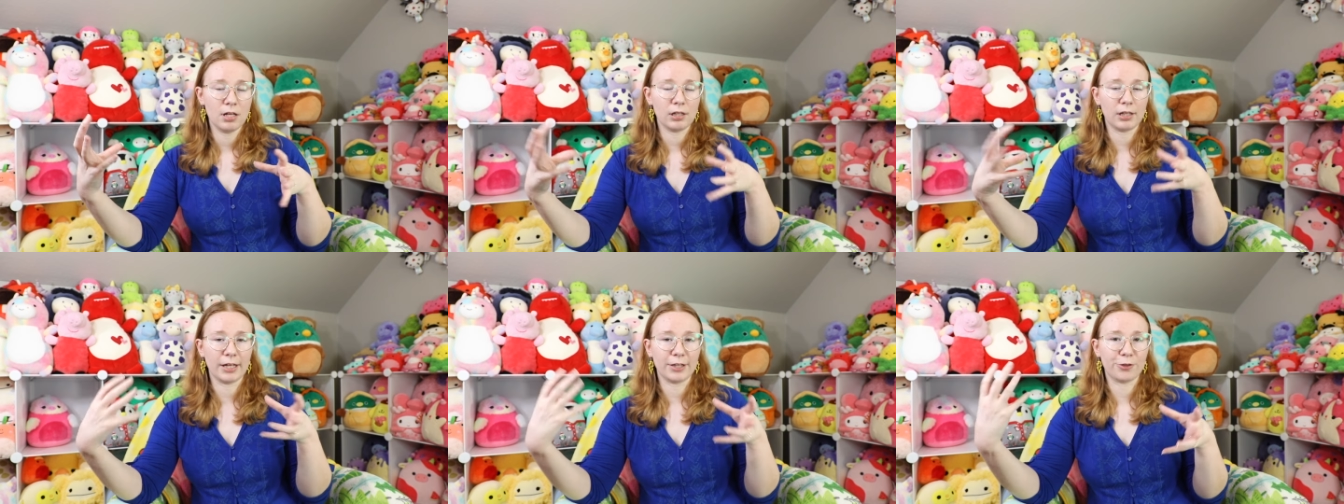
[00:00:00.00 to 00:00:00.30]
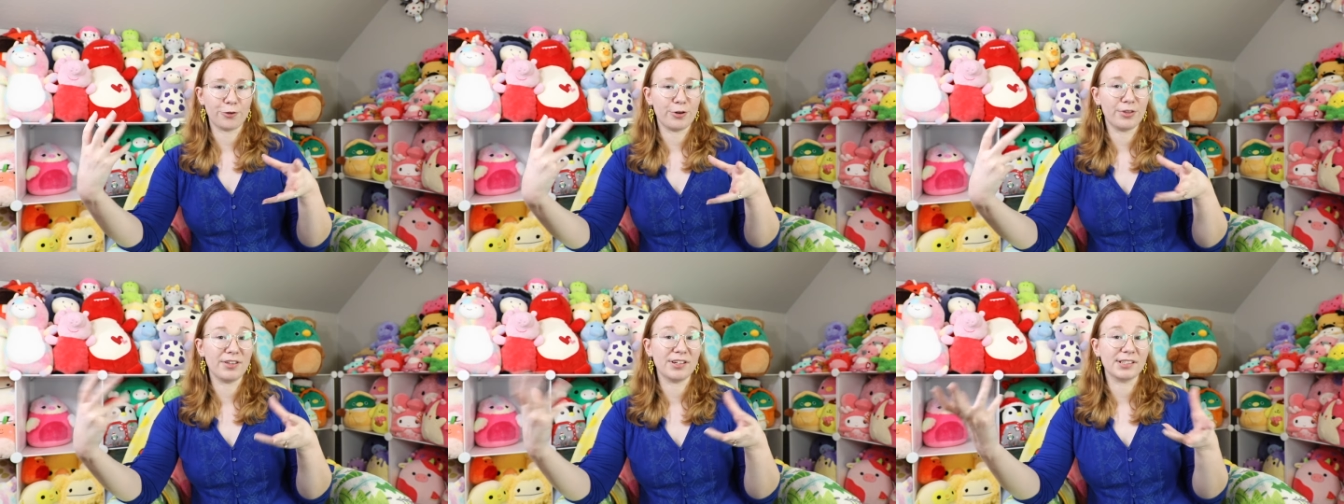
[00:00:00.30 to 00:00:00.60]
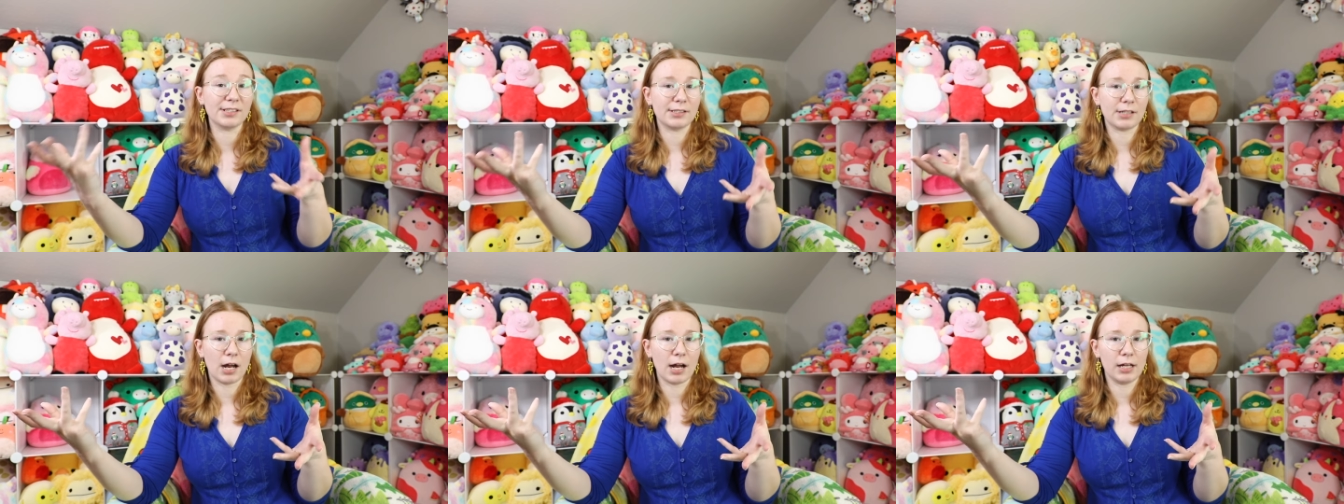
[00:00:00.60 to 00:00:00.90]
Like, they're in the
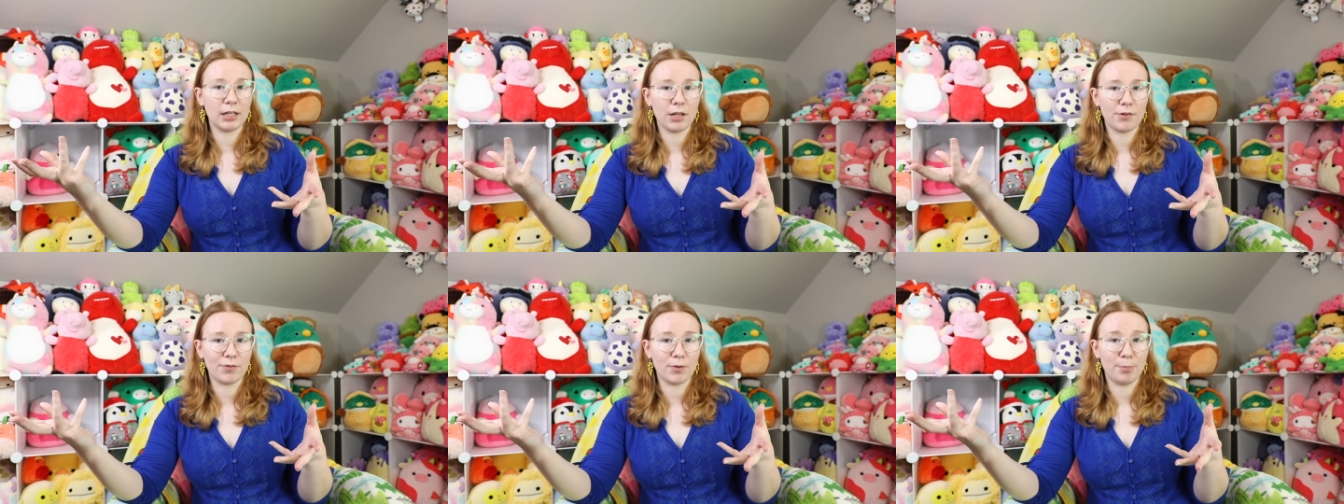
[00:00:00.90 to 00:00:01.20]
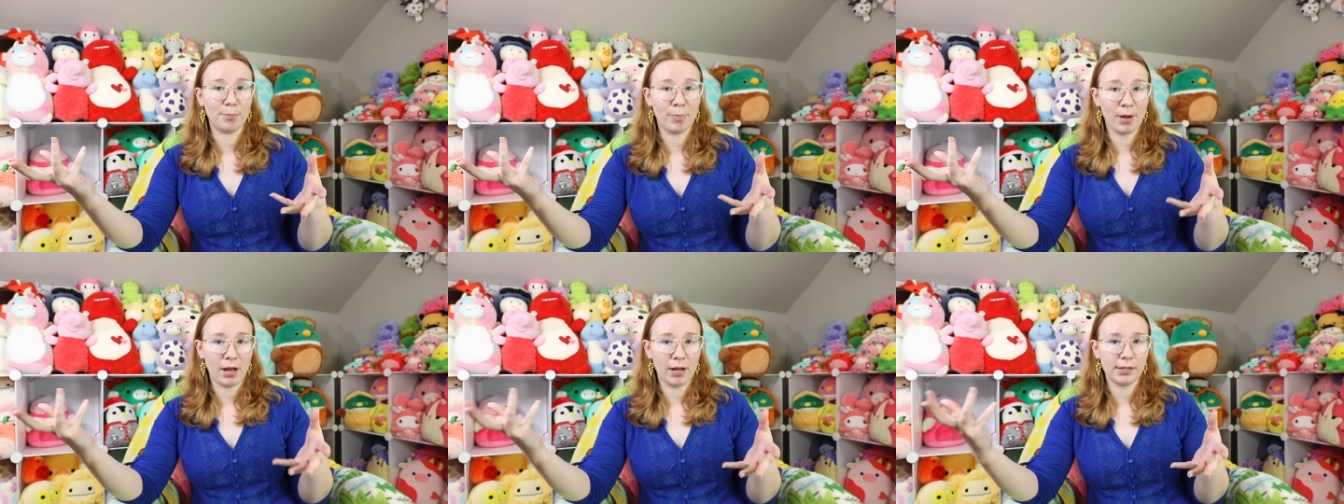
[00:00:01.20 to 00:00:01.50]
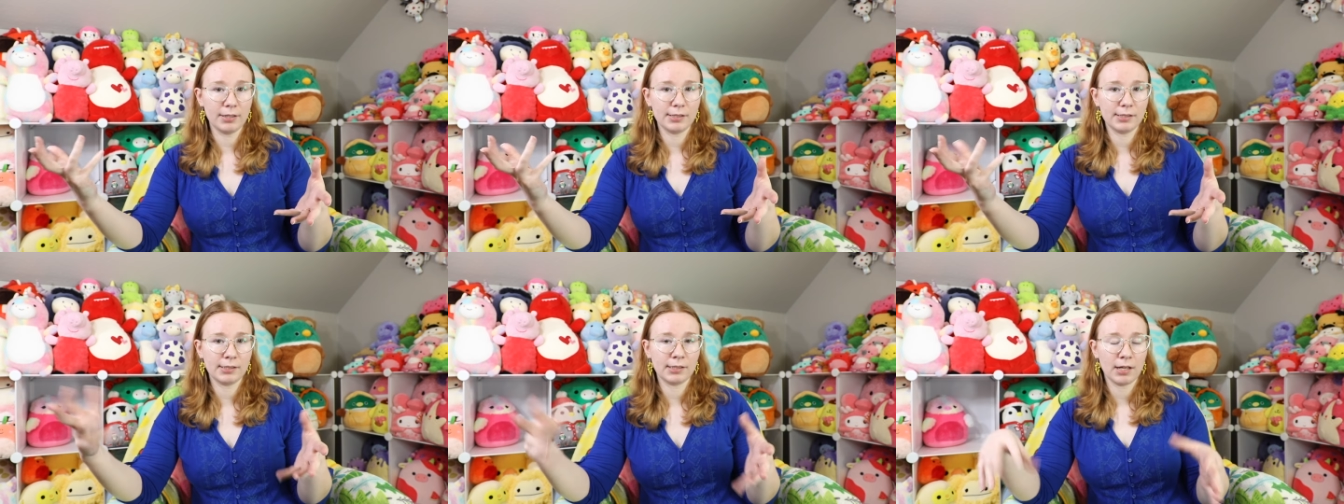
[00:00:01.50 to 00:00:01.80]
style of a
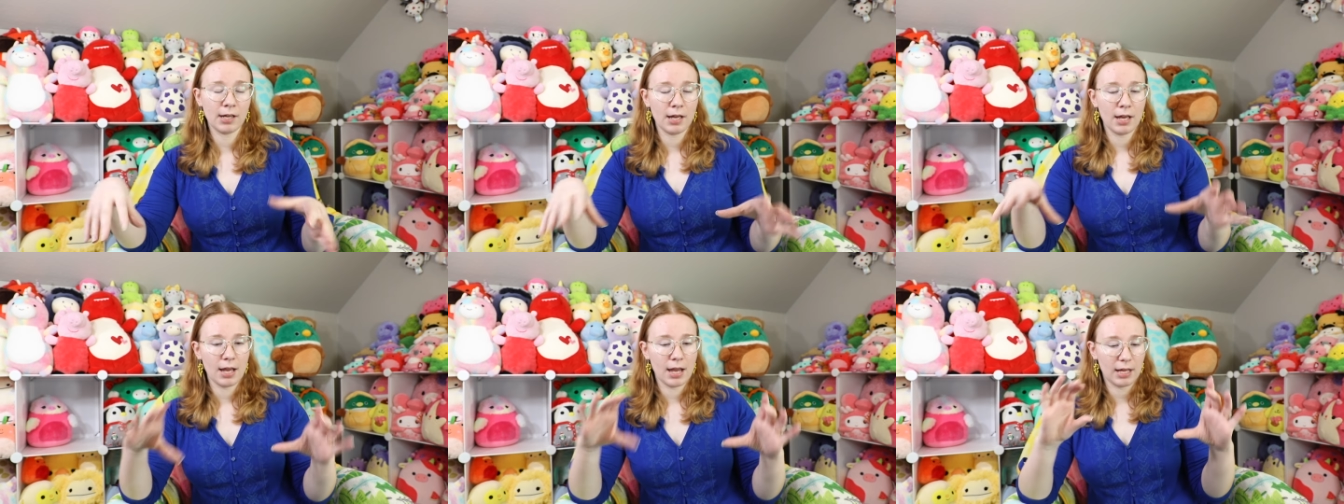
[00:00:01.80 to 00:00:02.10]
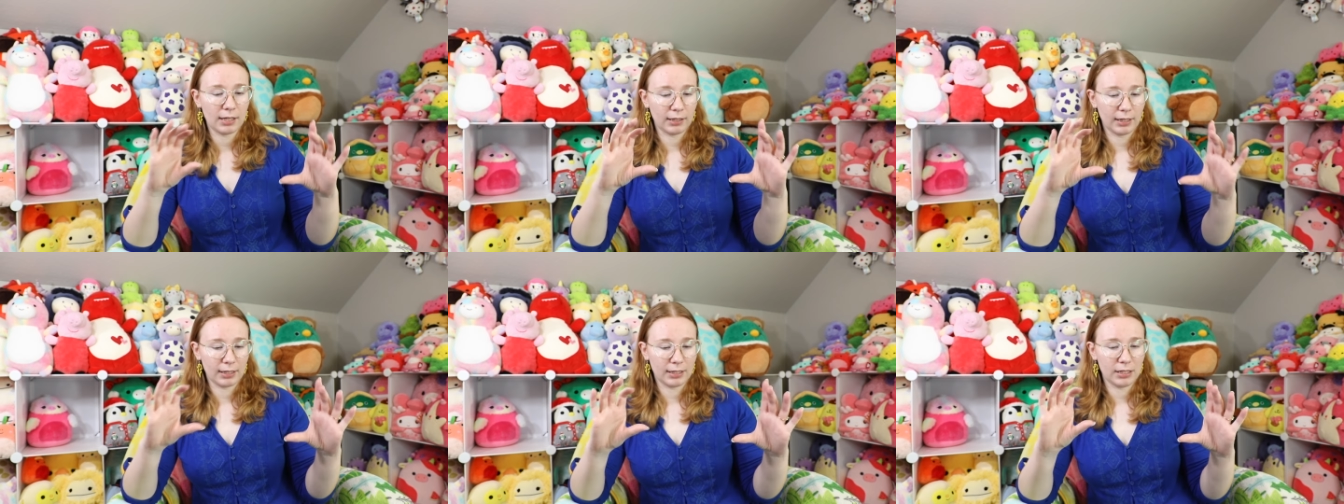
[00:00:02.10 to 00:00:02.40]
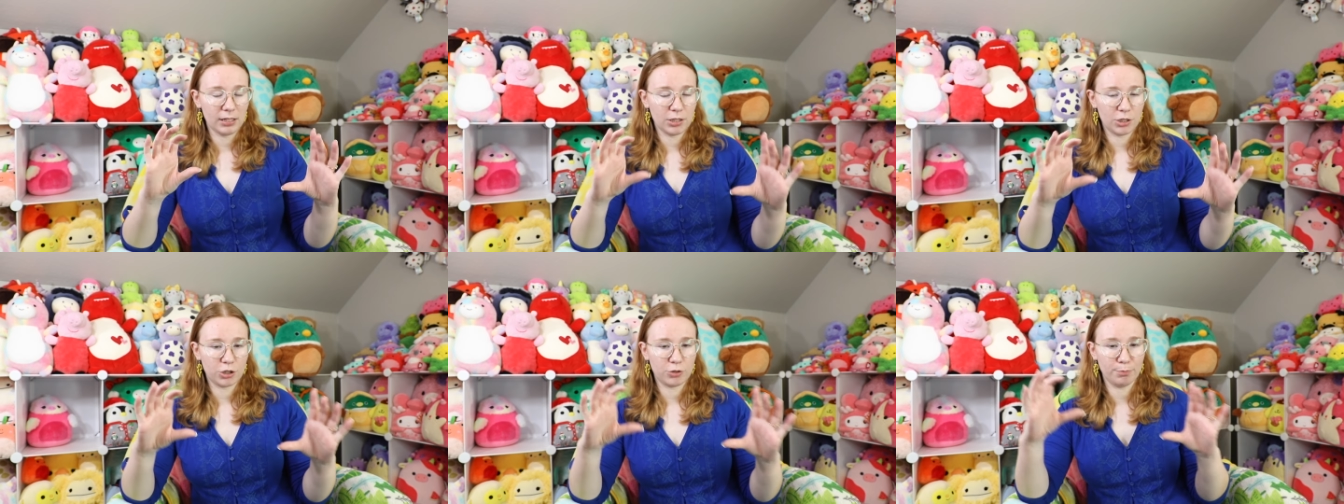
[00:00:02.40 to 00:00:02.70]
bus, and like
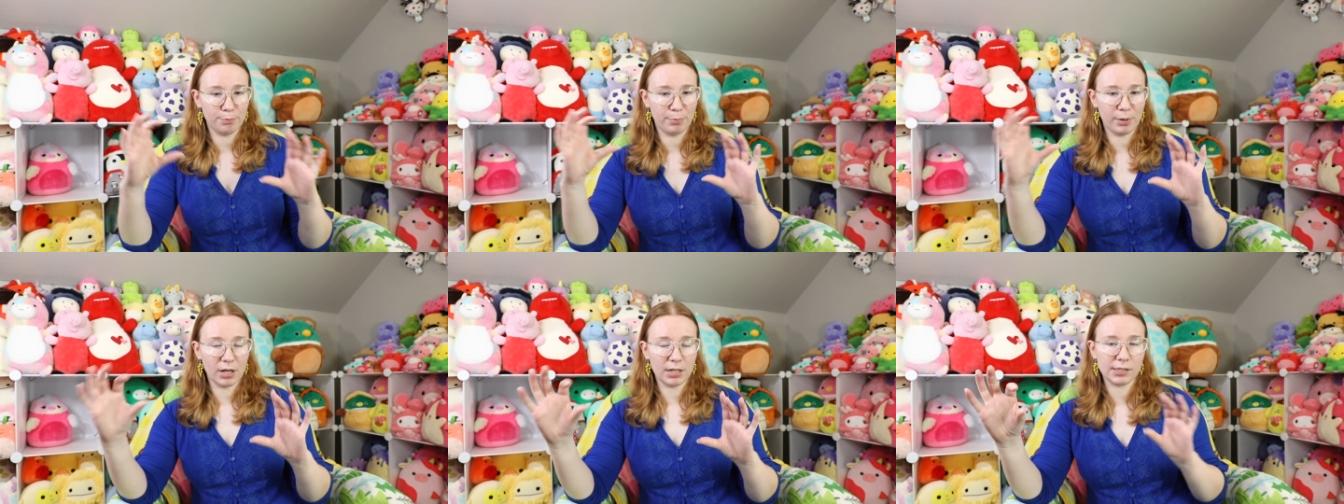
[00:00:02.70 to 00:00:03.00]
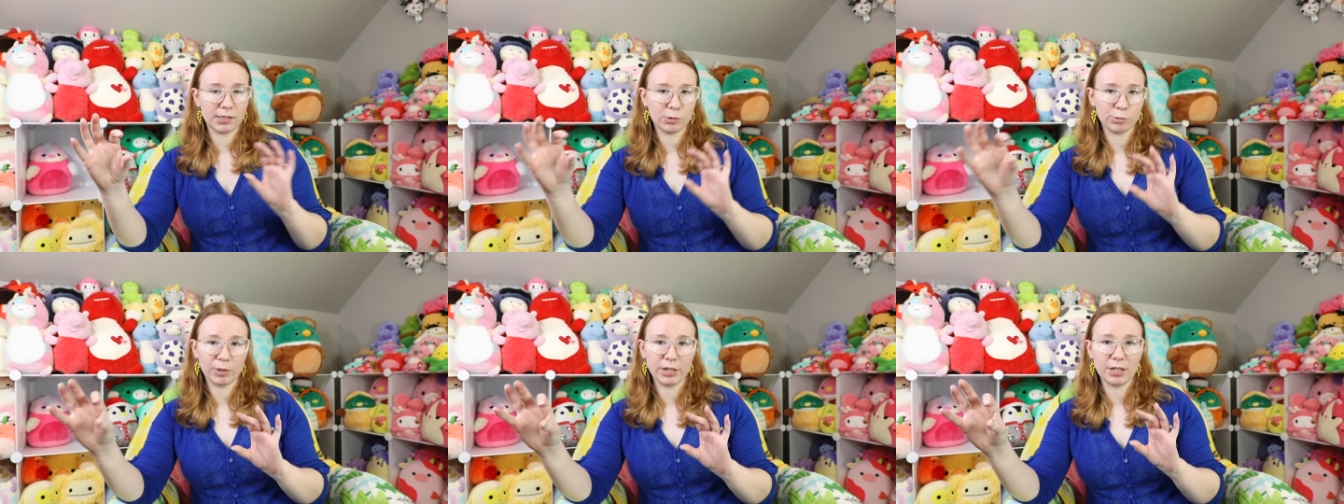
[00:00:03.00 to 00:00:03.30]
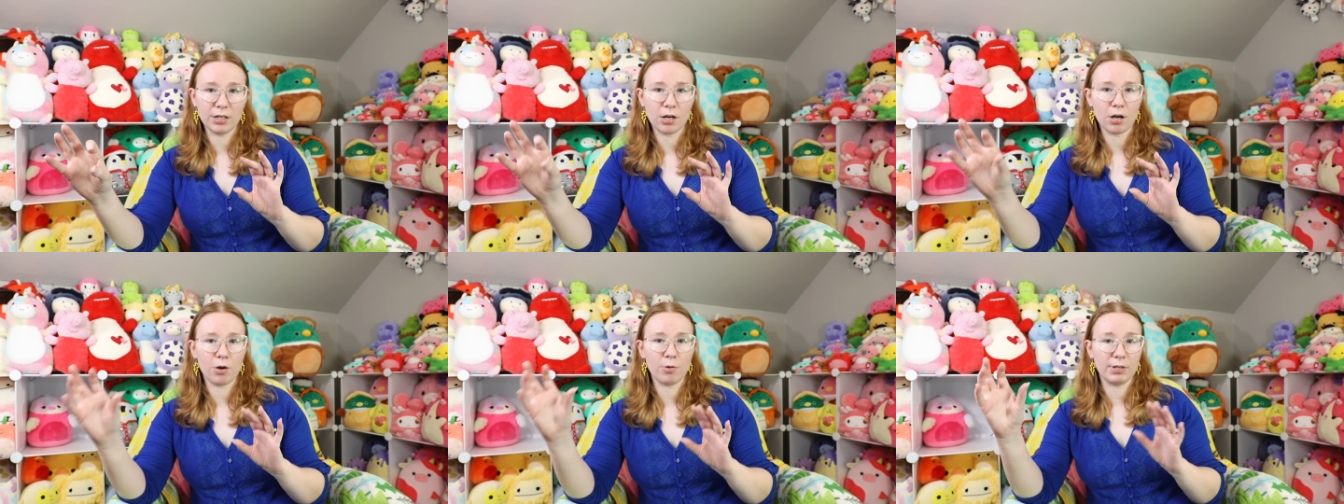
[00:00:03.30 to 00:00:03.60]
each bus
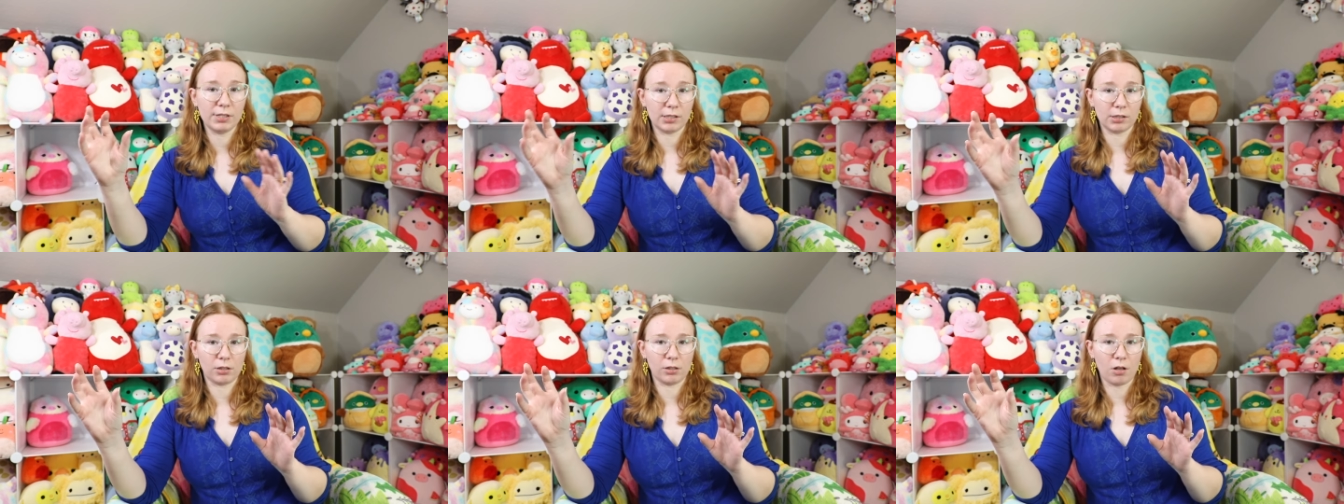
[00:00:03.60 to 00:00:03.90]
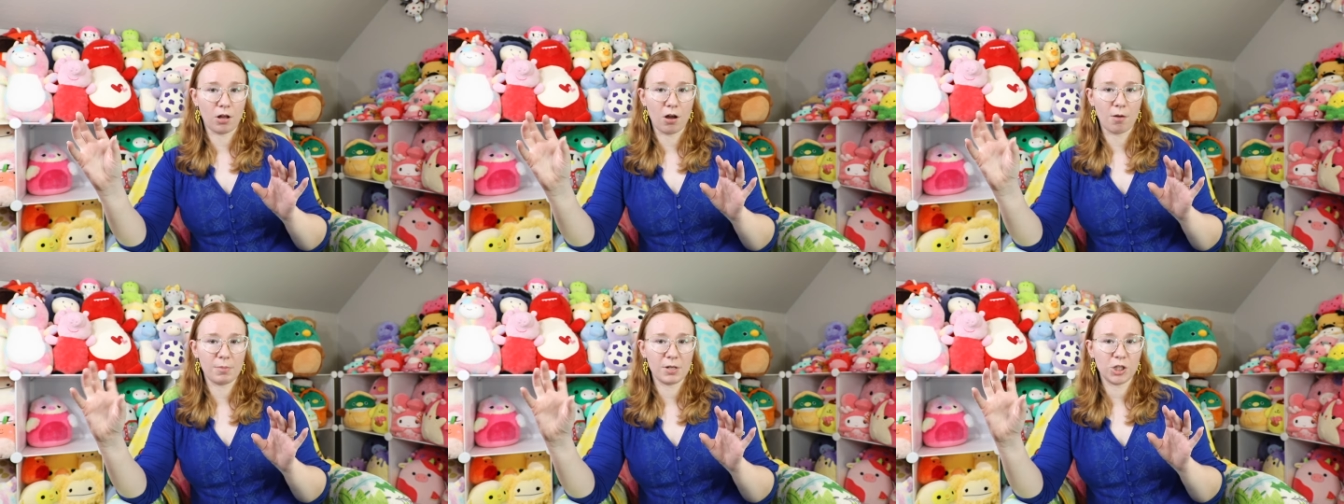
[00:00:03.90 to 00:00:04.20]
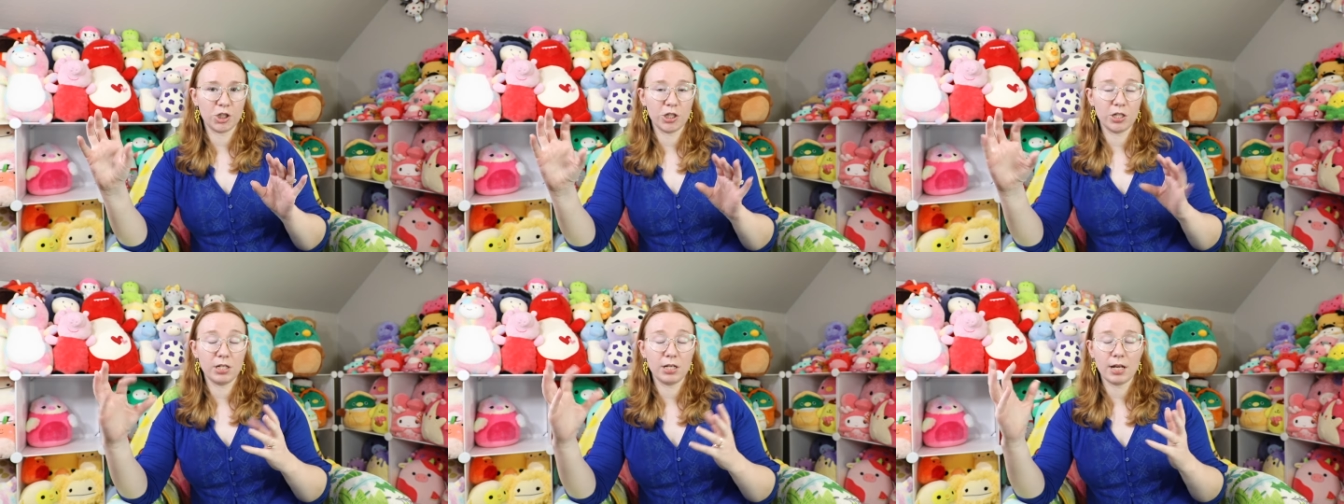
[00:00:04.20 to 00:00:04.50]
window is a claw
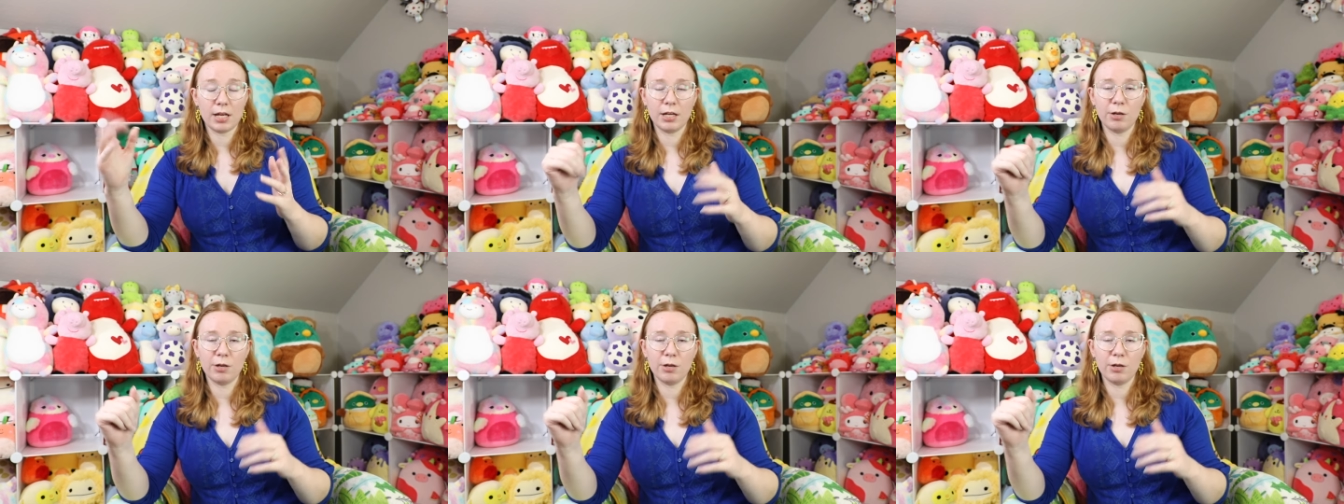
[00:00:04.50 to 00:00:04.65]
machine.